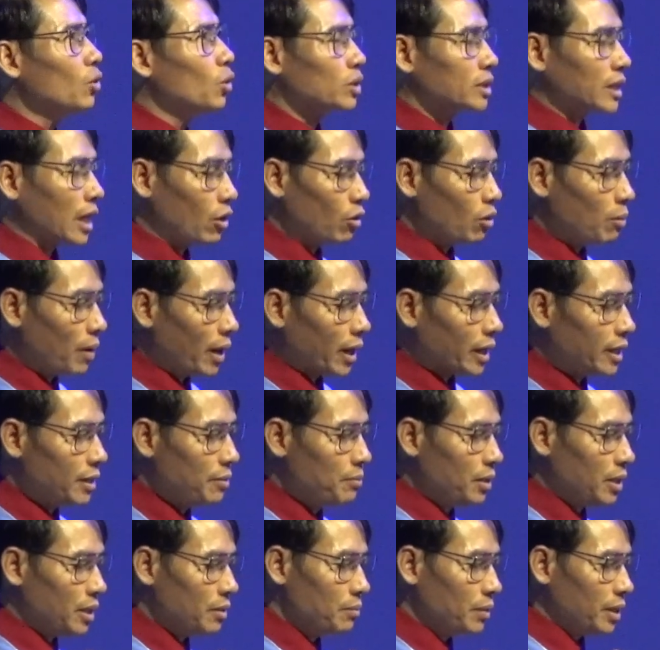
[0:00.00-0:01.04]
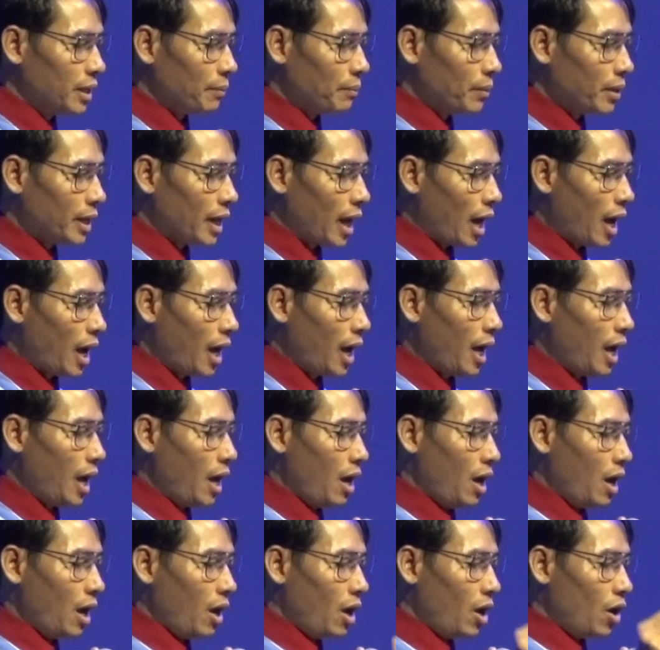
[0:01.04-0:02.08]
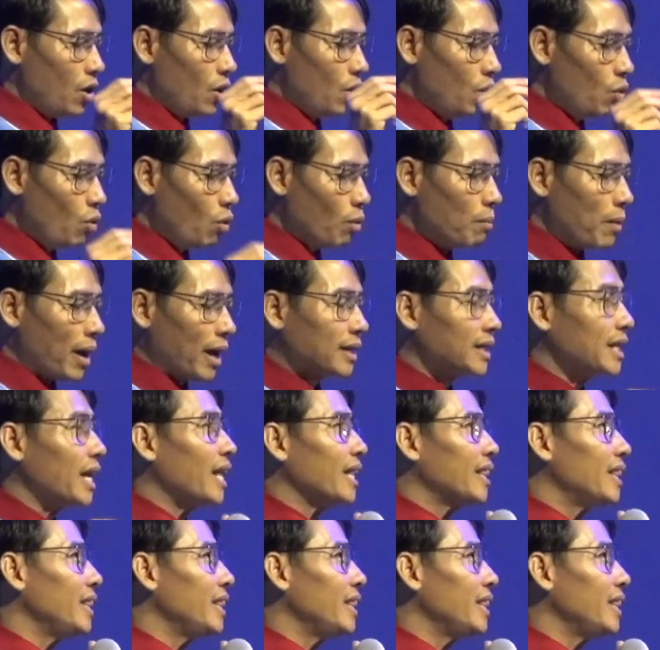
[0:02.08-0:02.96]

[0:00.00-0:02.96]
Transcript: lu ta lo ba khi mi de mi ne me da lo ba ta